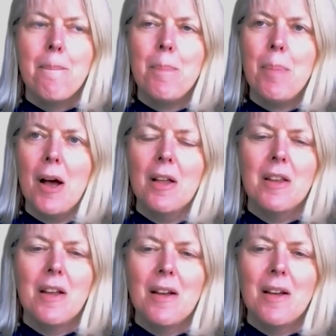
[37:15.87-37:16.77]
But
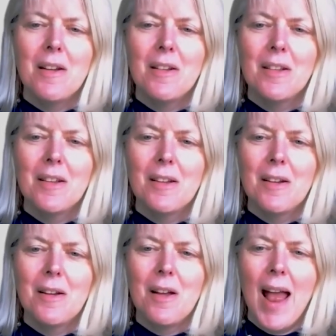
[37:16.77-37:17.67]

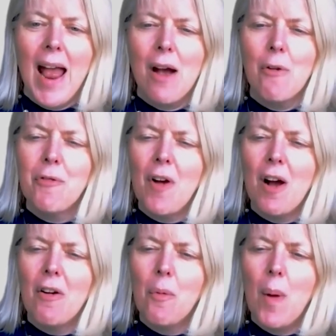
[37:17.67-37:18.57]
how
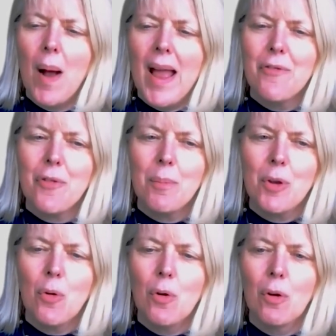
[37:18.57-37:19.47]
far away from
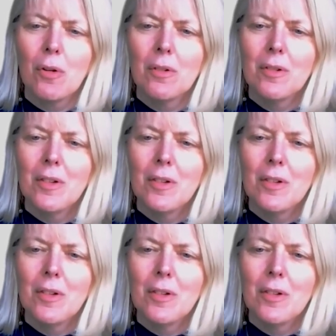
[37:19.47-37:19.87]
your